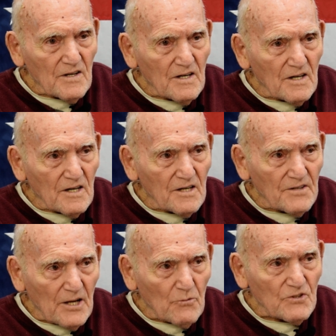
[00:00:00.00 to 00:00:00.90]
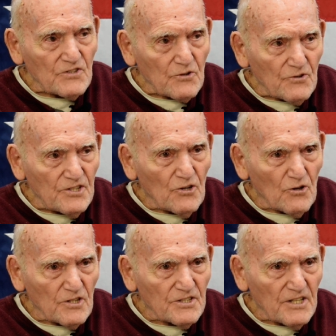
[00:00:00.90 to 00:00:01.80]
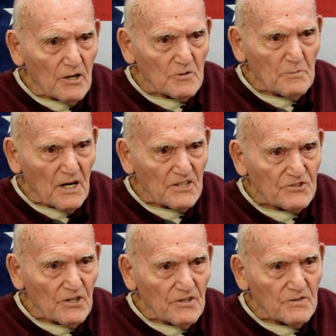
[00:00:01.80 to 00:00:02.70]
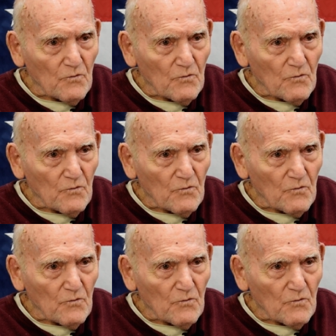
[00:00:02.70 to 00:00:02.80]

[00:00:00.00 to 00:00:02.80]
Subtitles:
That was a Green Hornet, yeah, I was parked there,